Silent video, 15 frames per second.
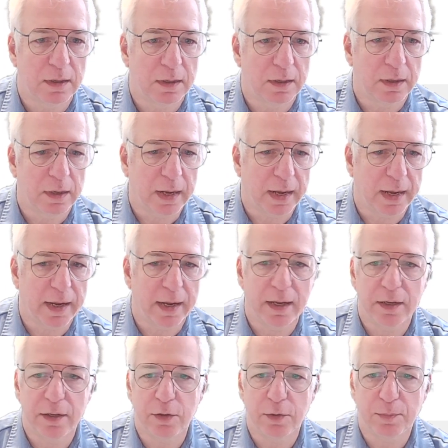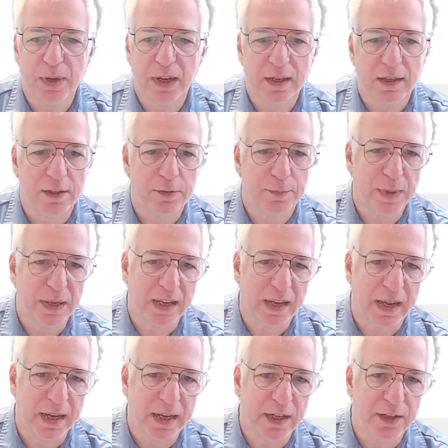and you pick, let's pick
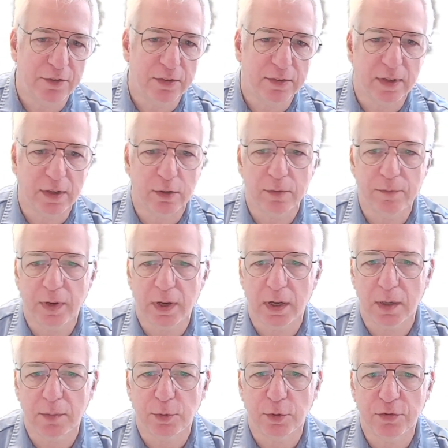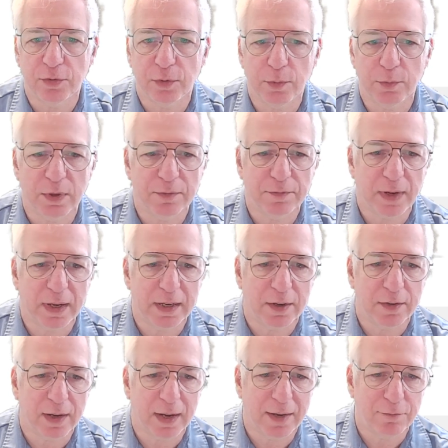age as our variable. So we want to find out
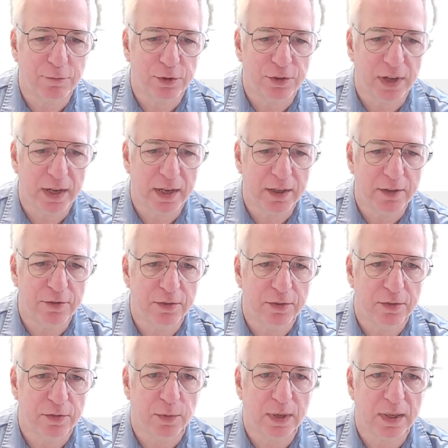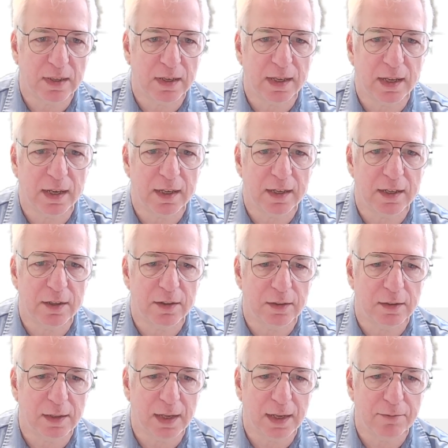average age. So I click on it here on the
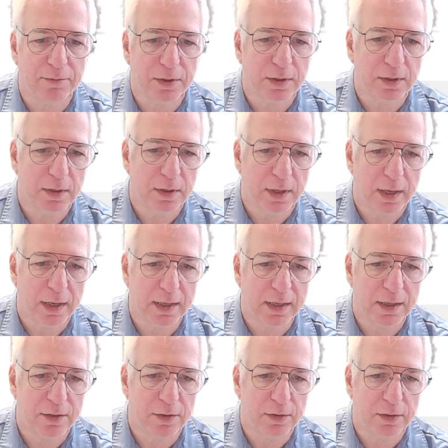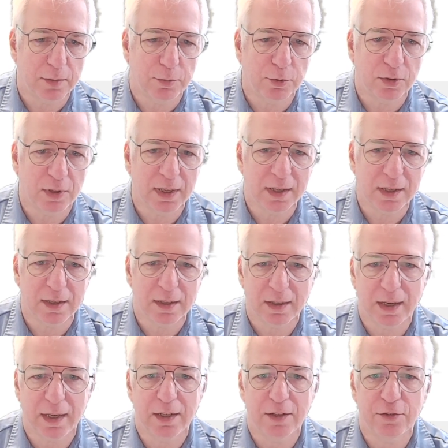left. I can either double click
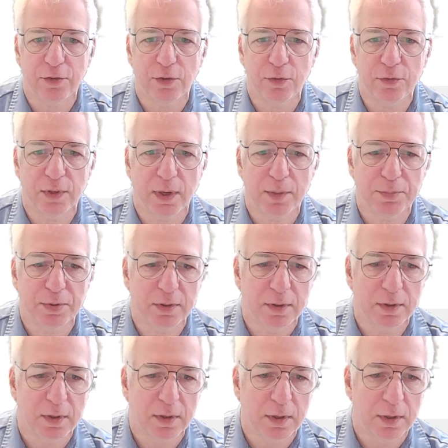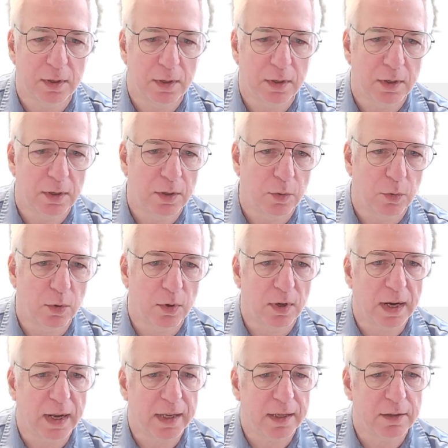and it shows up, or
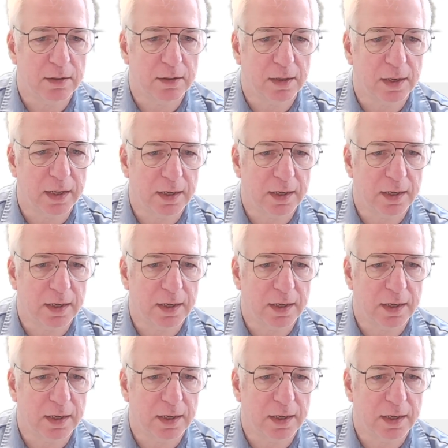I could click